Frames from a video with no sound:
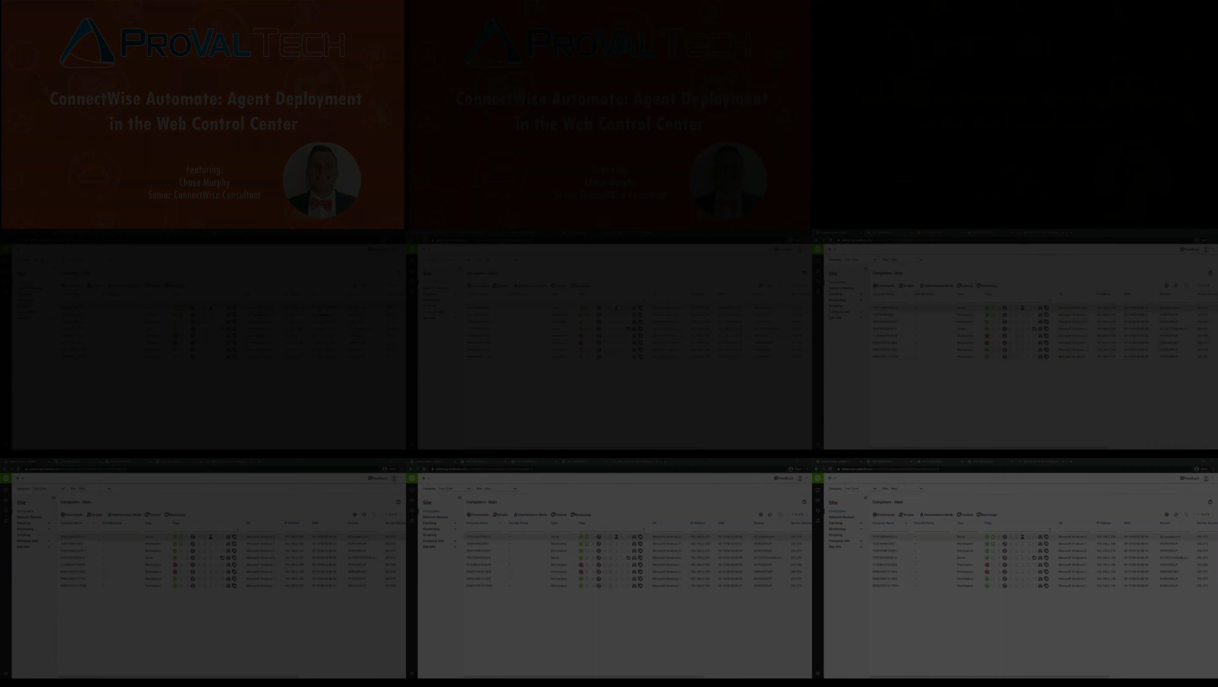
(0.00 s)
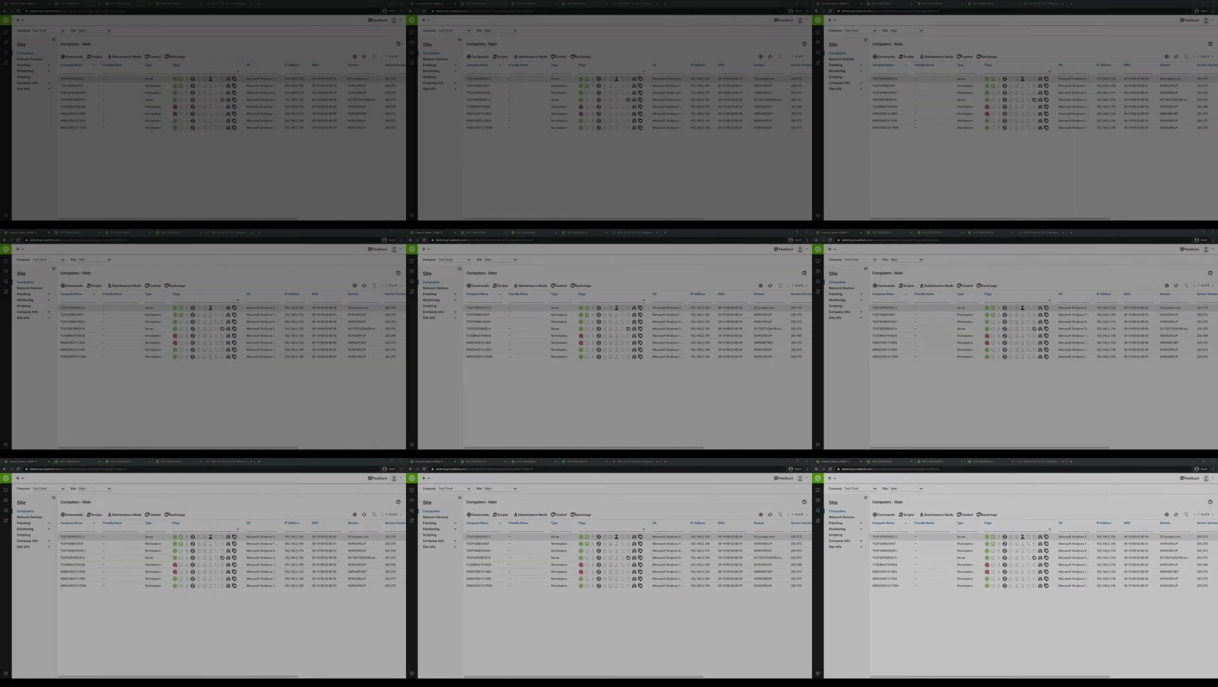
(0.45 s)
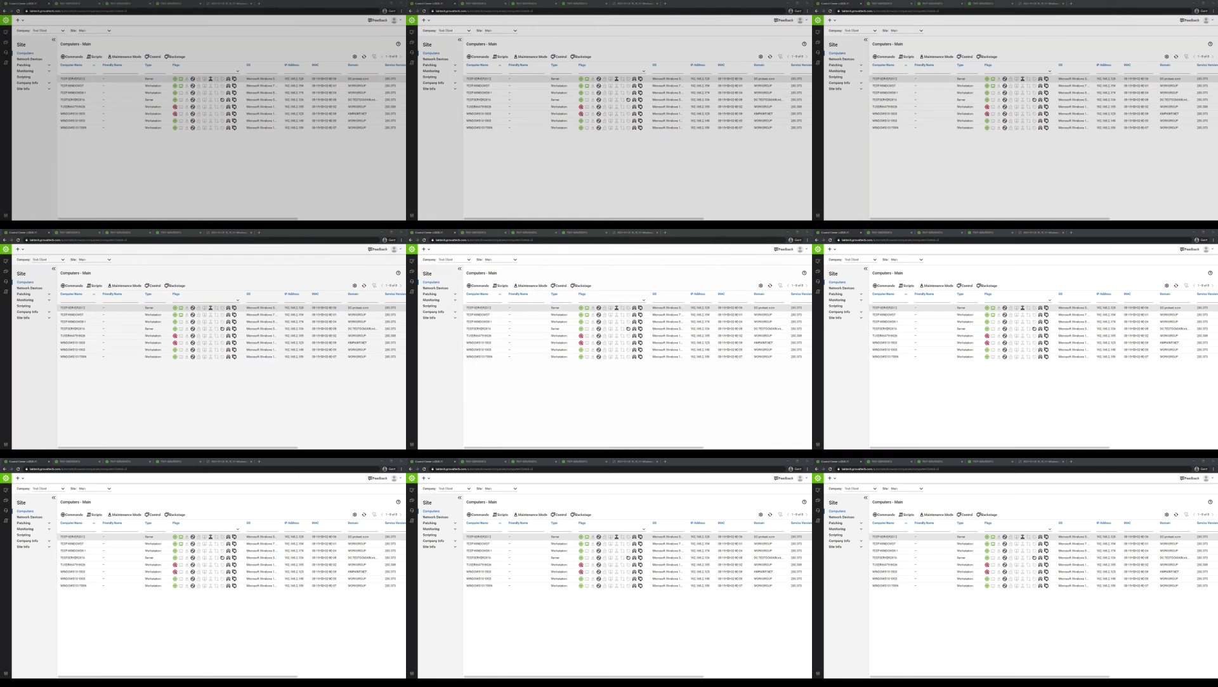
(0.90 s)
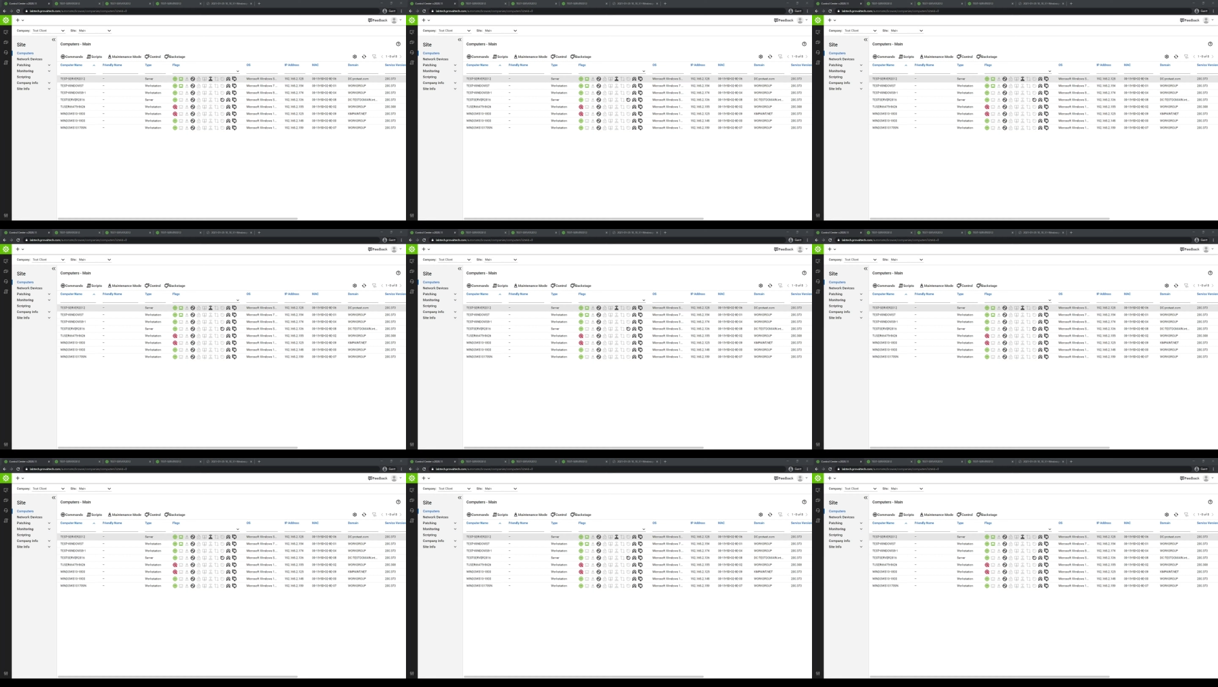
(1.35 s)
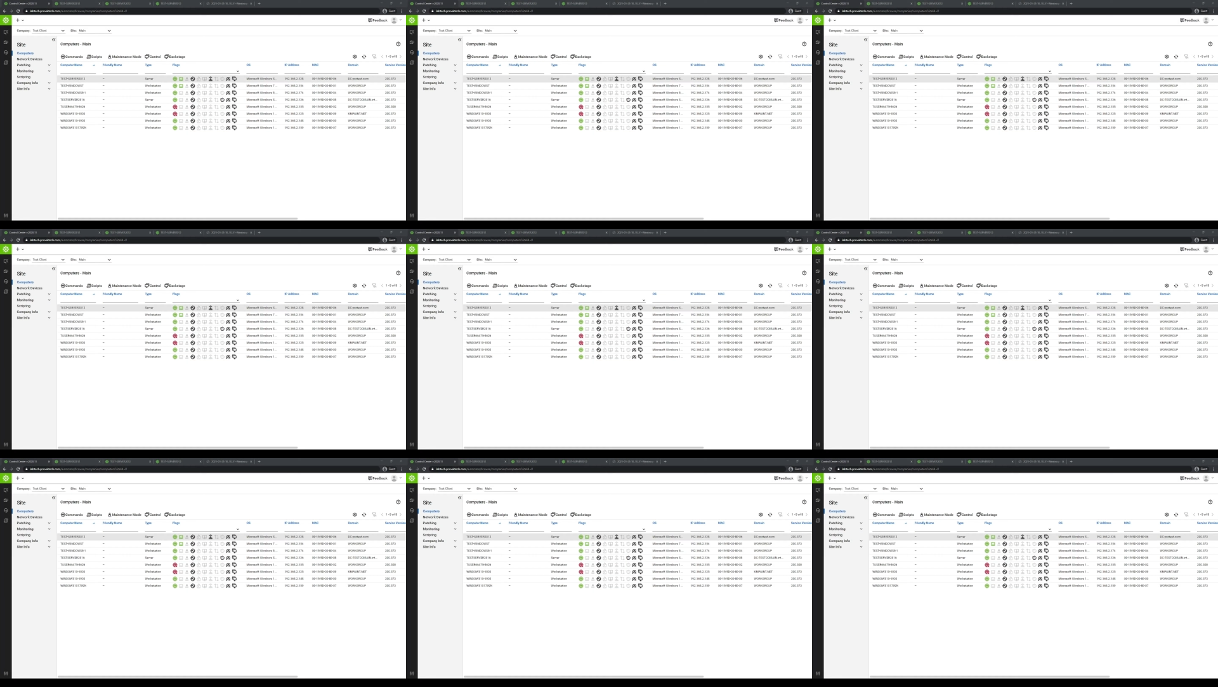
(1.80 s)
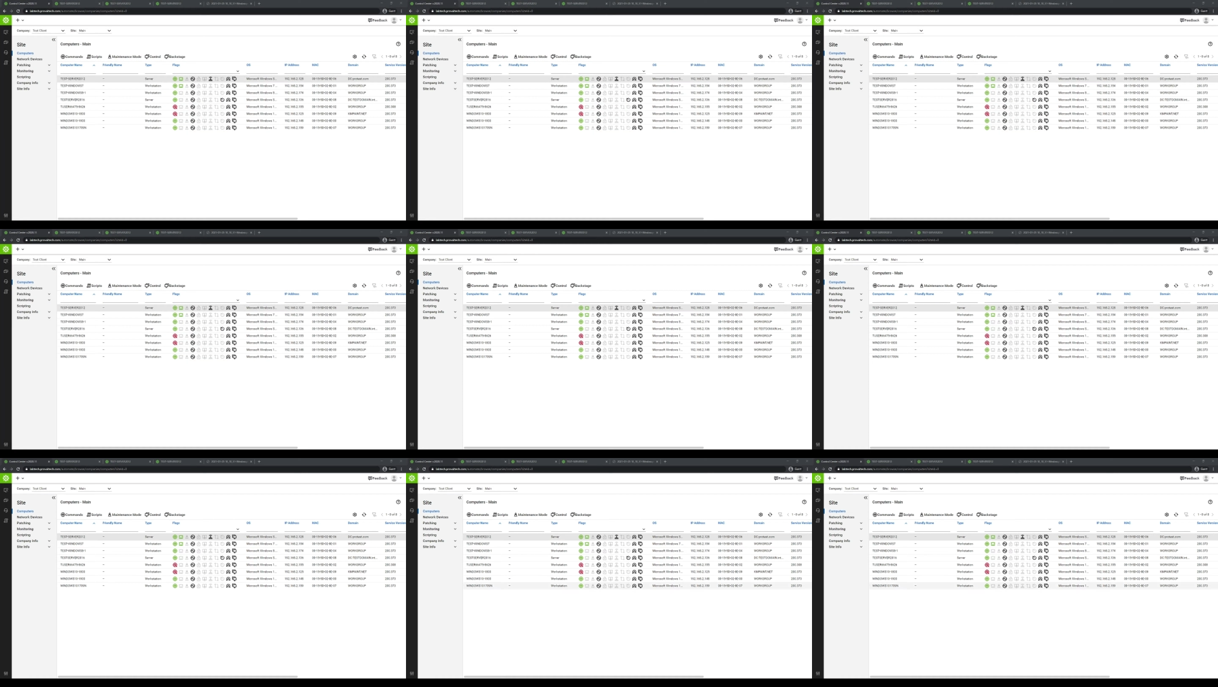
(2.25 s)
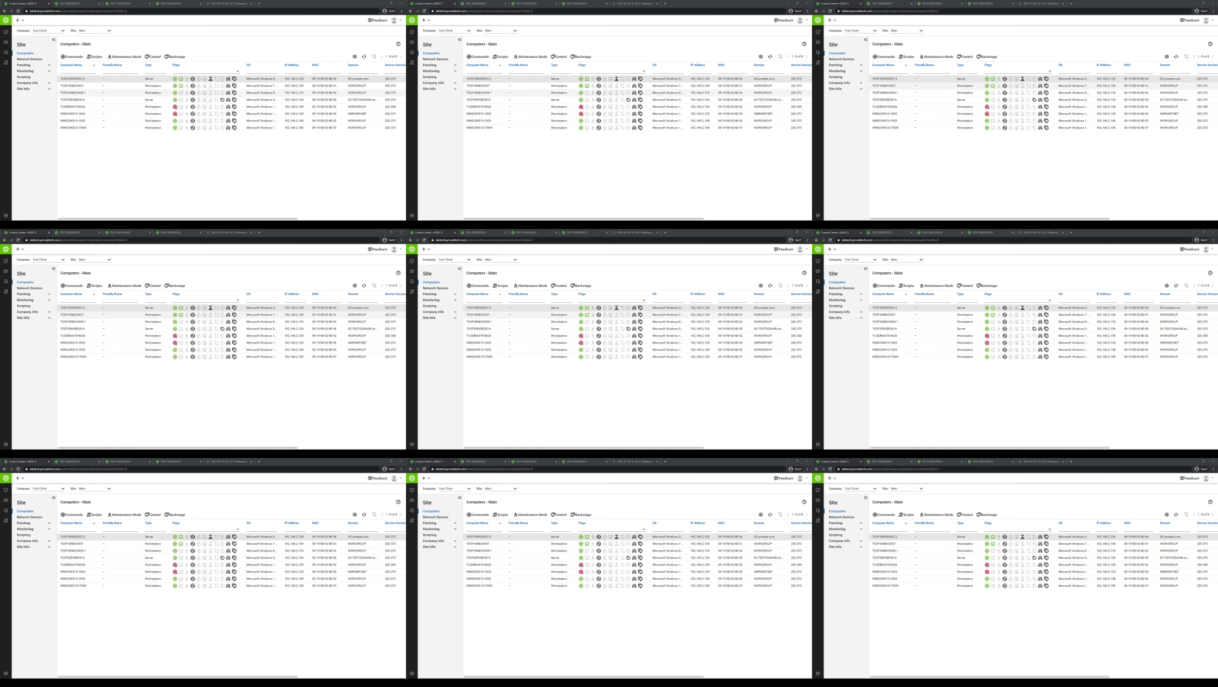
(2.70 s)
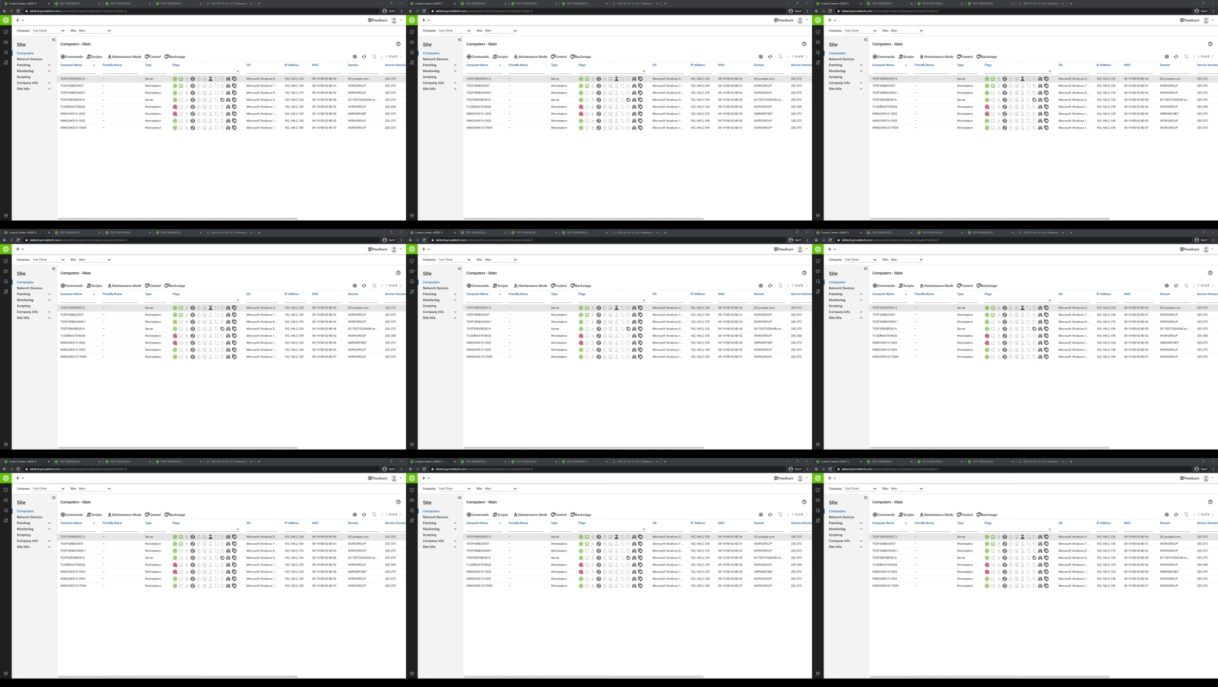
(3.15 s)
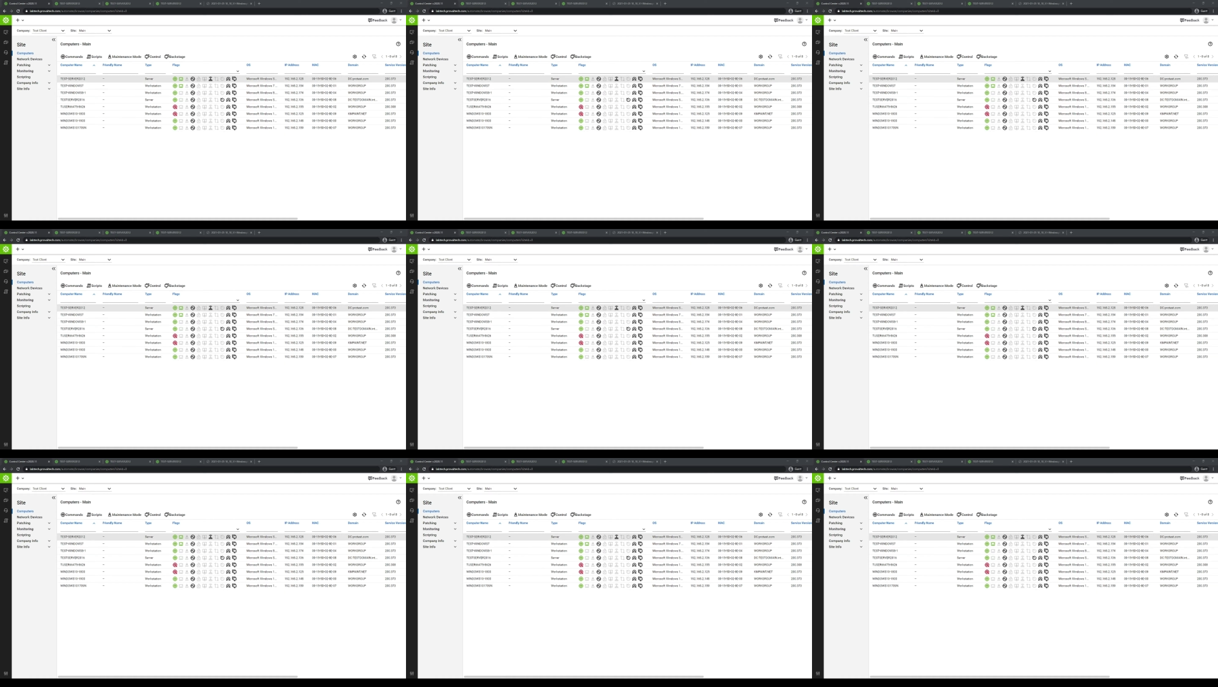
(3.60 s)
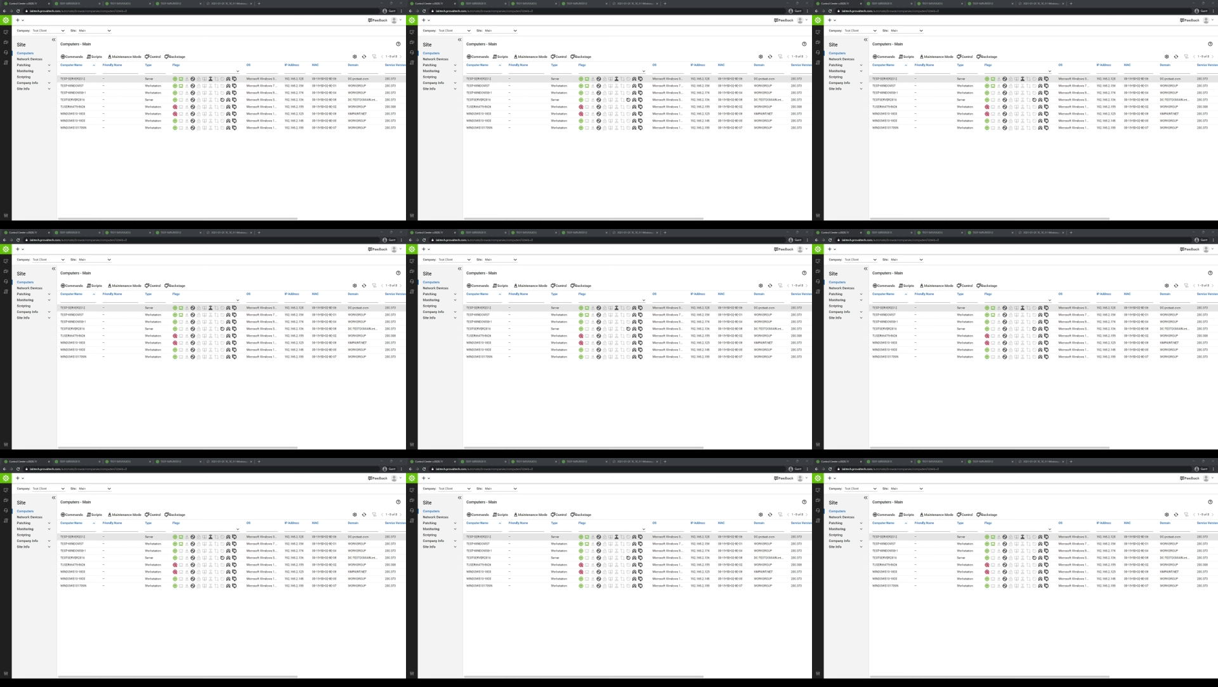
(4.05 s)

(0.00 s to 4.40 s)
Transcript: Nobody's mouth can be seen.